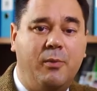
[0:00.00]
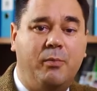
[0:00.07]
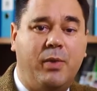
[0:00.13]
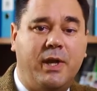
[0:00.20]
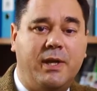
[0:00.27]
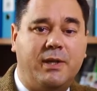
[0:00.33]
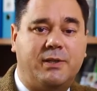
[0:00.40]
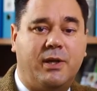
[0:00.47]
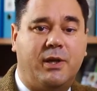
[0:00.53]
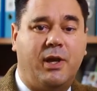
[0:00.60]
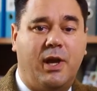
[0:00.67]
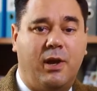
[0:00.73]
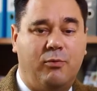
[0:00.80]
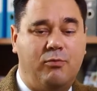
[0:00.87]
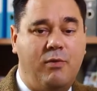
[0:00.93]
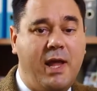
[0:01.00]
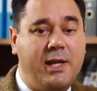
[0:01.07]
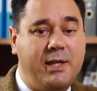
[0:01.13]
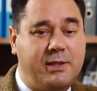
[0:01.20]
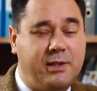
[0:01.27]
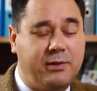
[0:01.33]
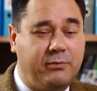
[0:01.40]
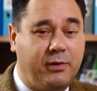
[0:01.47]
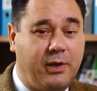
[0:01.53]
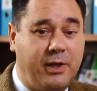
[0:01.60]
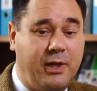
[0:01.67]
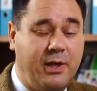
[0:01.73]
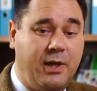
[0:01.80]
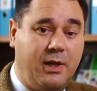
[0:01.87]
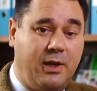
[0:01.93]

but it's a relatively